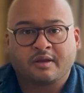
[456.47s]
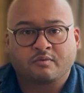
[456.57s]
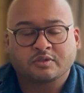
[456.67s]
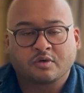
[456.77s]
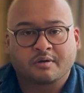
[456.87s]
and
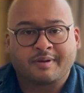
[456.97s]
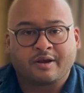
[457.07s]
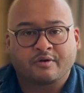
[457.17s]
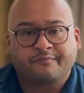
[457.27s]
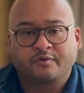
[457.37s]
we'll talk about
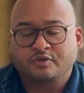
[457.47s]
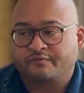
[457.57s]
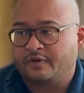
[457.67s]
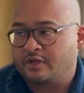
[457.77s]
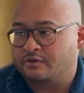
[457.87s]
it on a future
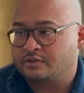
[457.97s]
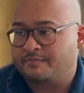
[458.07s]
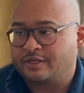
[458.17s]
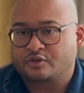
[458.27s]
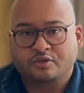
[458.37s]
video, so
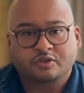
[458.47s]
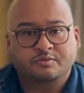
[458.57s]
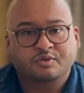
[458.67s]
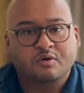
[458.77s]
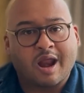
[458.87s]
make sure you
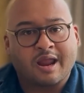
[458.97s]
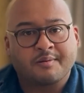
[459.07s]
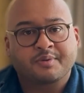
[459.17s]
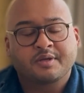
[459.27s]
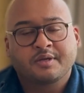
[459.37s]
subscribe.